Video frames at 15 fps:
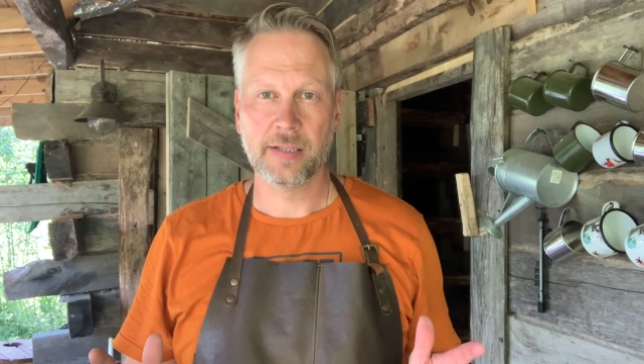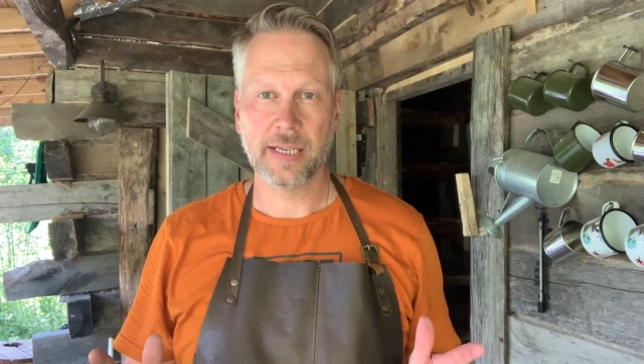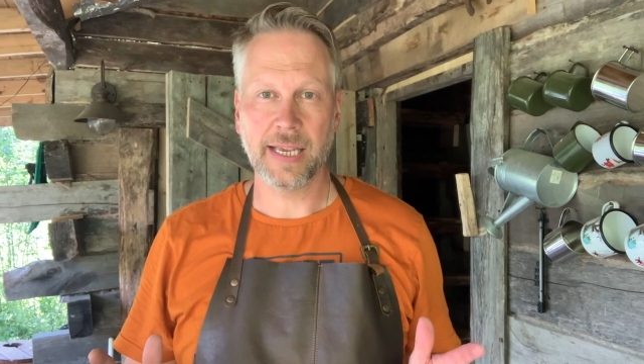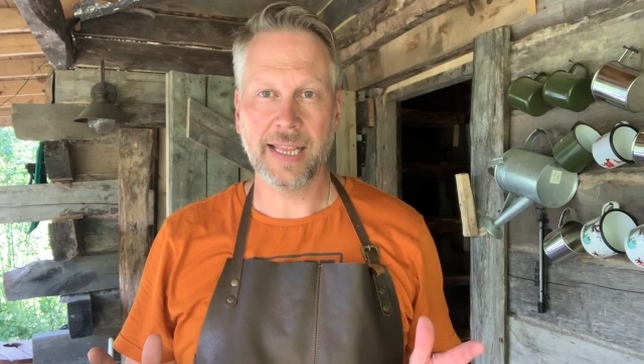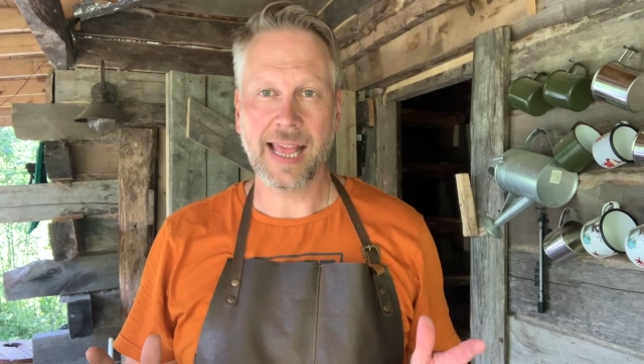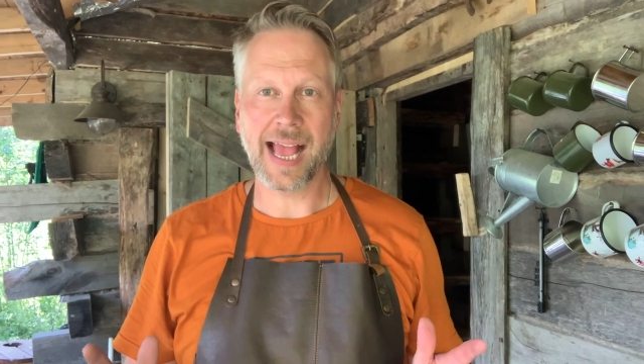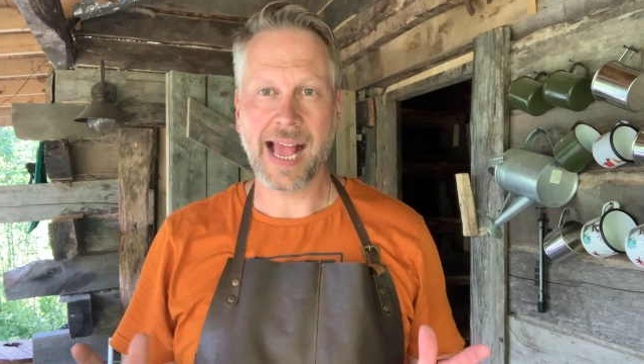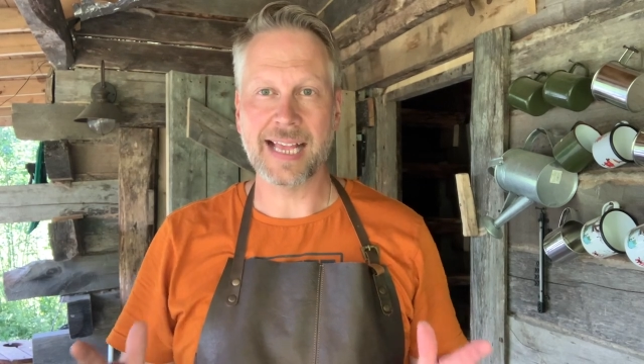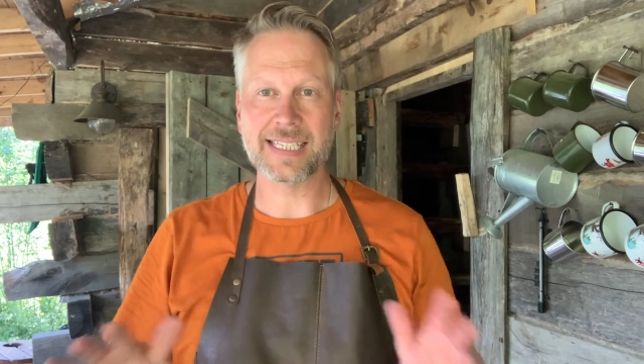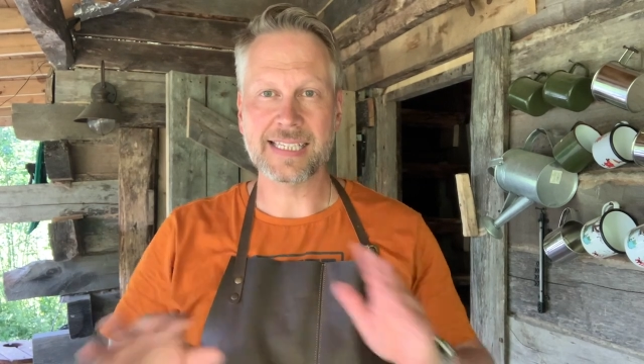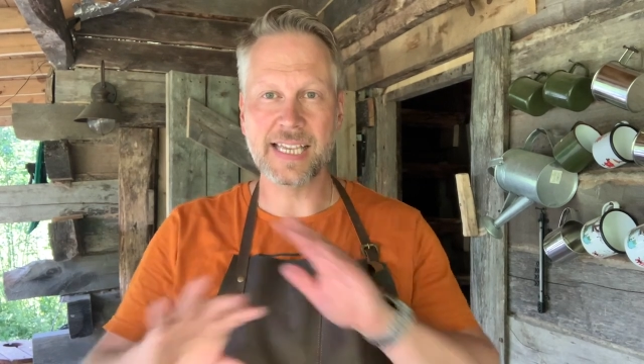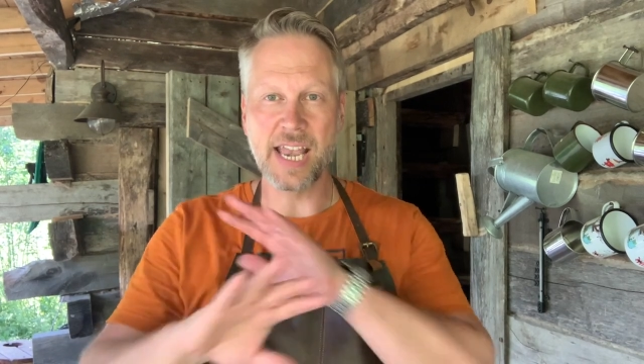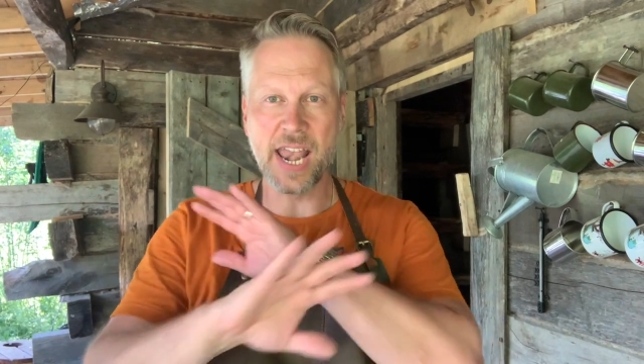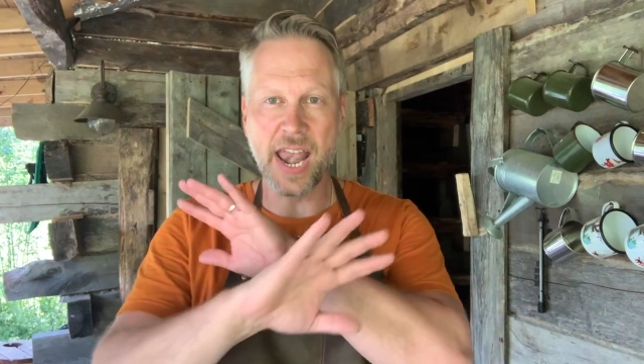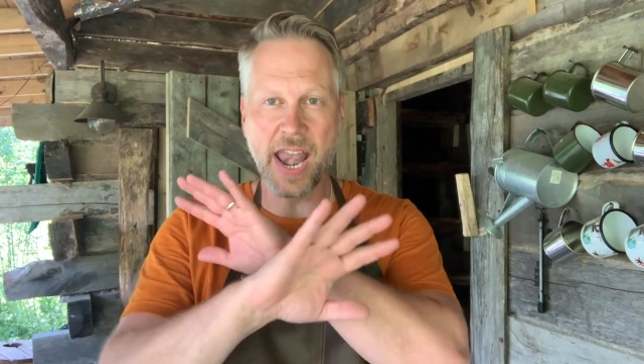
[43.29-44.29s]
It
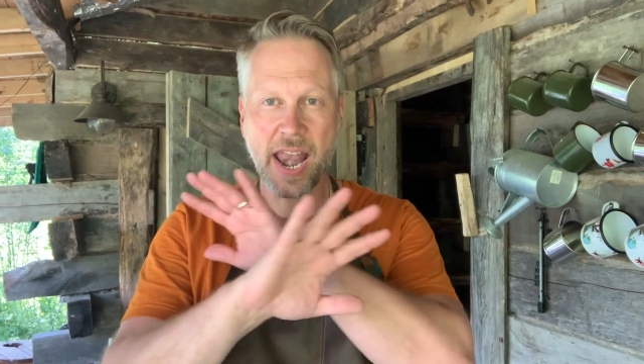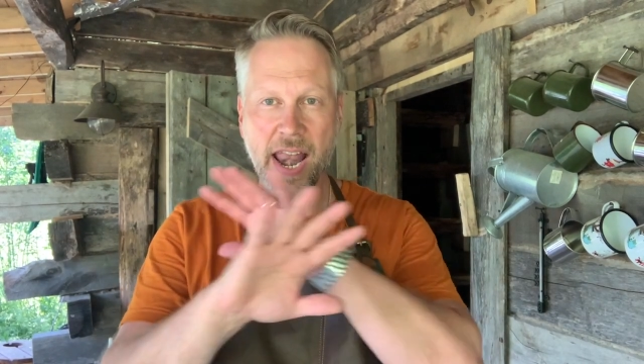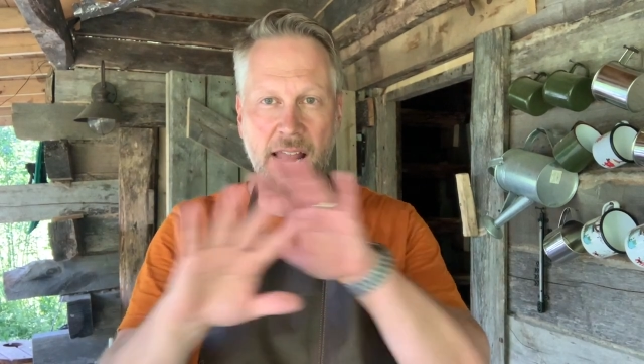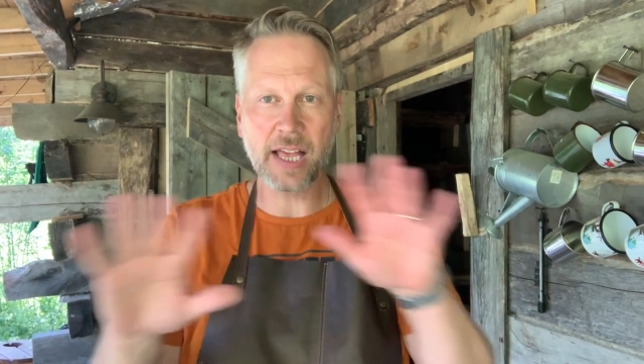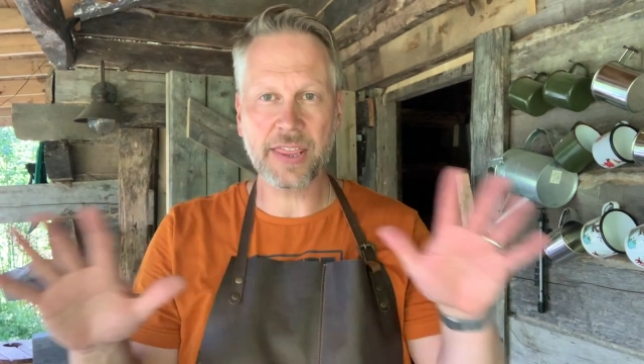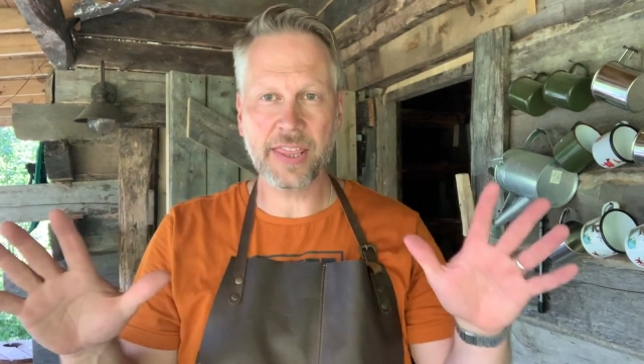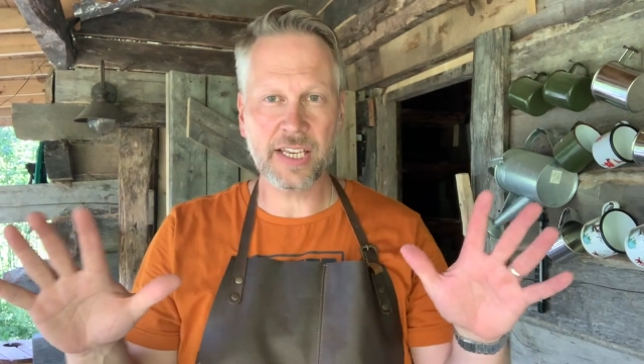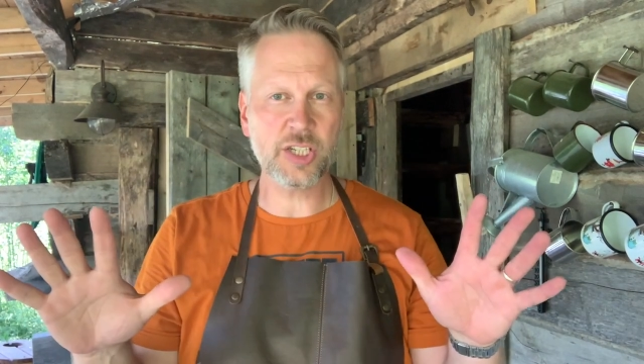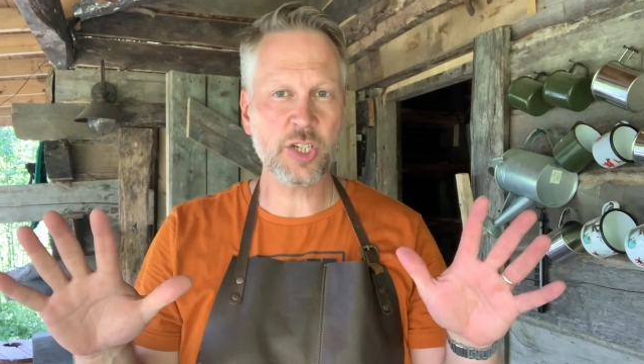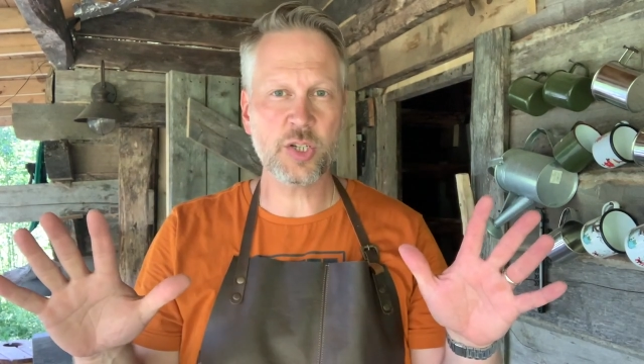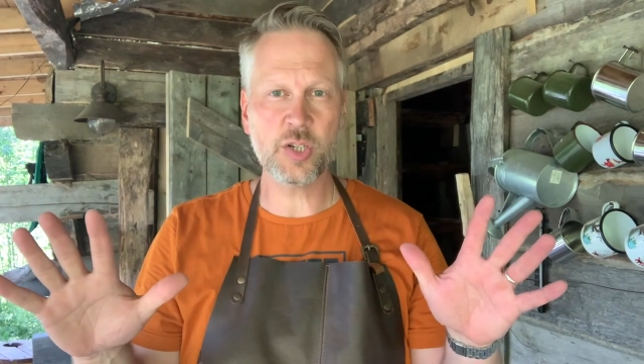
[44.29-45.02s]
has nothing to